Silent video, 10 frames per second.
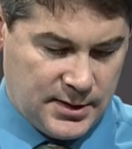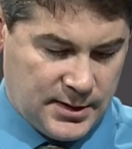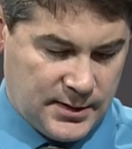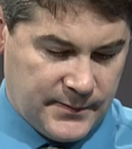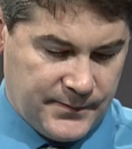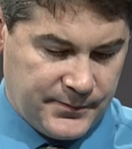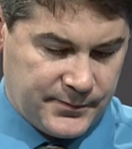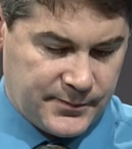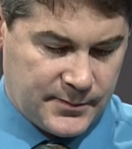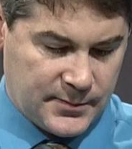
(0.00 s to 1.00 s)
um,
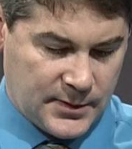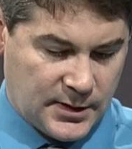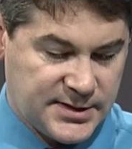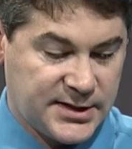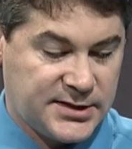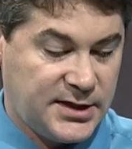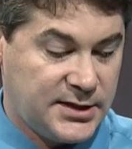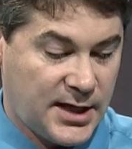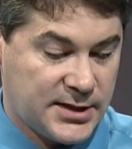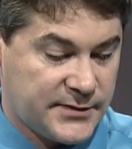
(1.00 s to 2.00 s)

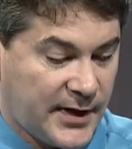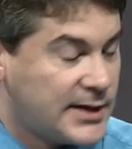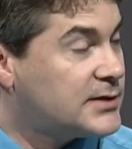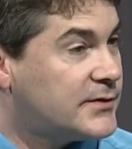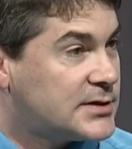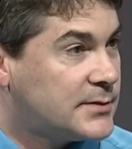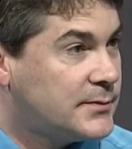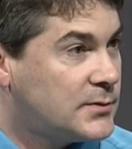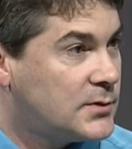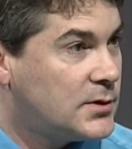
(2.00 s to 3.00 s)
16 Days of Activism,
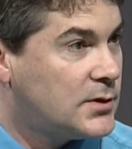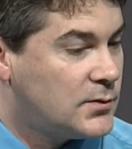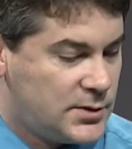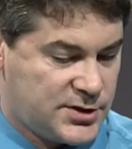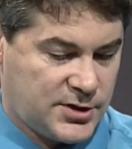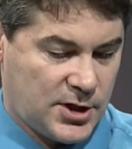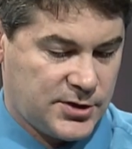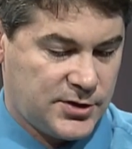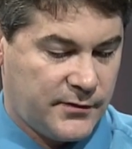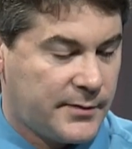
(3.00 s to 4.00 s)
which
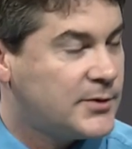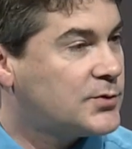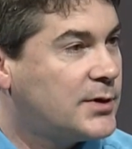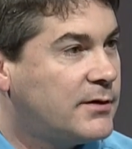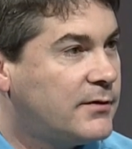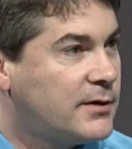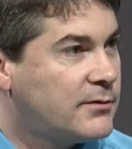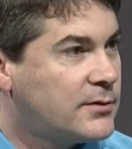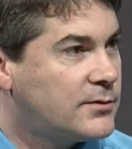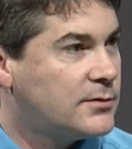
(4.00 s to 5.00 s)
starts November
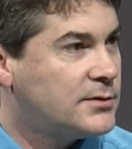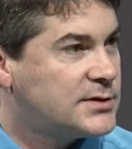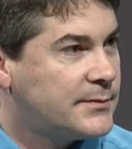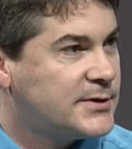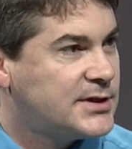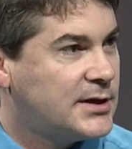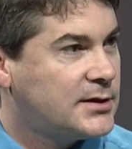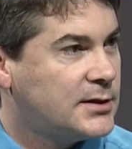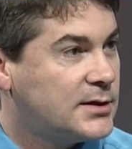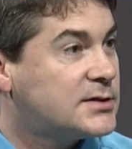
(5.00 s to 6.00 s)
25th through December 10th.
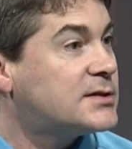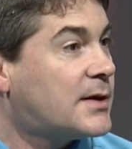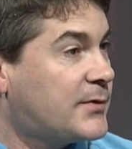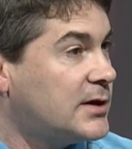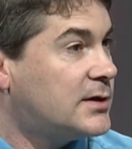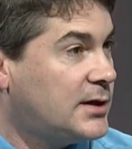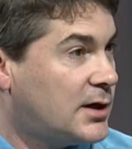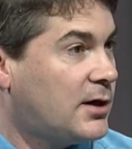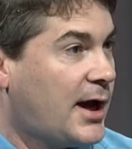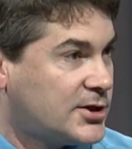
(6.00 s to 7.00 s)
Yes. This is something the
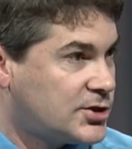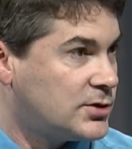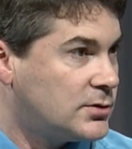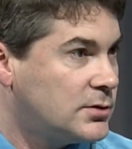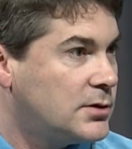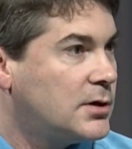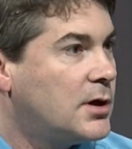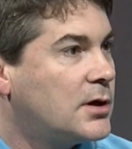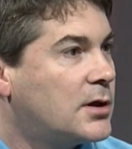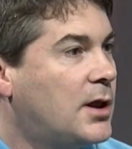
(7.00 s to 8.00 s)
international
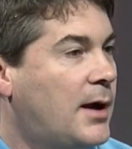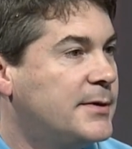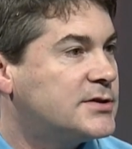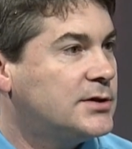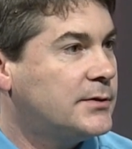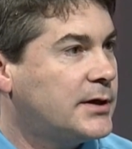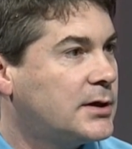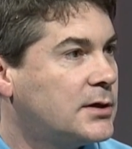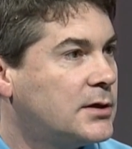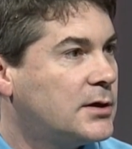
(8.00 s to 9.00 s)
club is doing.
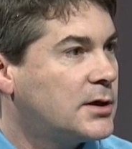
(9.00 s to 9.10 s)
Yes,